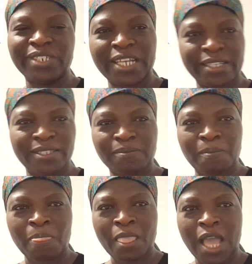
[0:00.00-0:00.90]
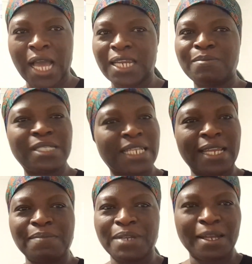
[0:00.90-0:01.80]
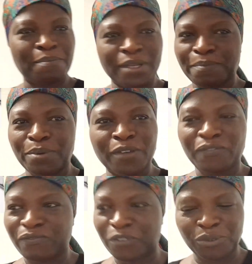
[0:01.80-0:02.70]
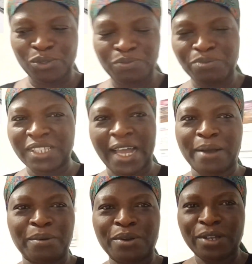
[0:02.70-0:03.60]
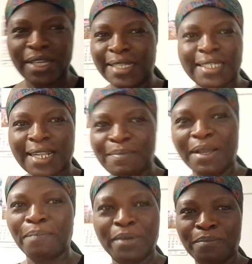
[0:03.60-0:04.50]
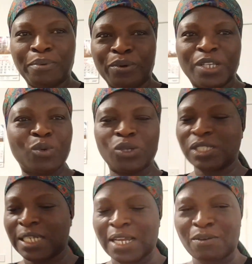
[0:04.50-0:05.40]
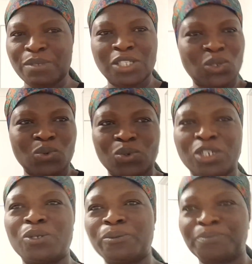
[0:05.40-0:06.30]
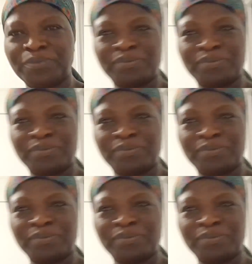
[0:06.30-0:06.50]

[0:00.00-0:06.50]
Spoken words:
Yes, Alim is claiming a big boy now. He's claiming a big boy. He will not allow me to, you know,